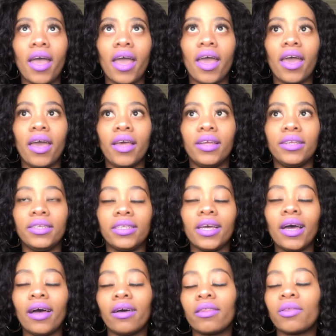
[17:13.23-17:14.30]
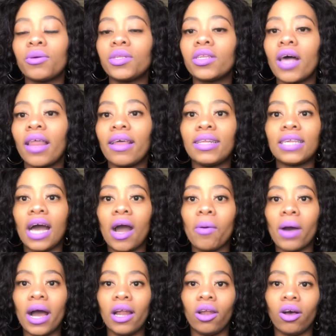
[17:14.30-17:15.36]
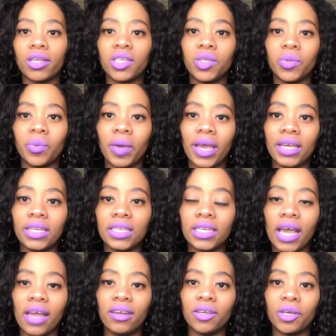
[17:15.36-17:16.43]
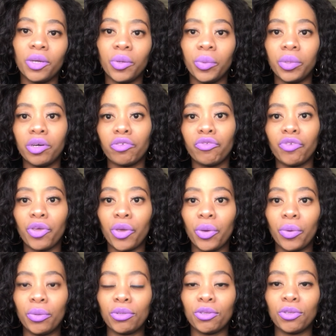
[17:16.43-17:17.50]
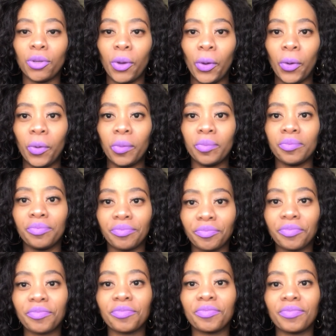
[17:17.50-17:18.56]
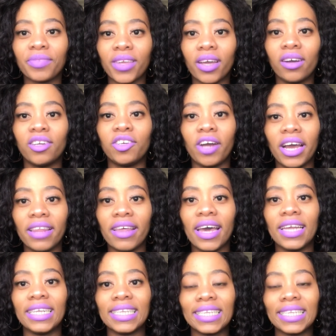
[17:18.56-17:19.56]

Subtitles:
And yeah, that's how I lost weight, and it could work for you. So yeah, try that.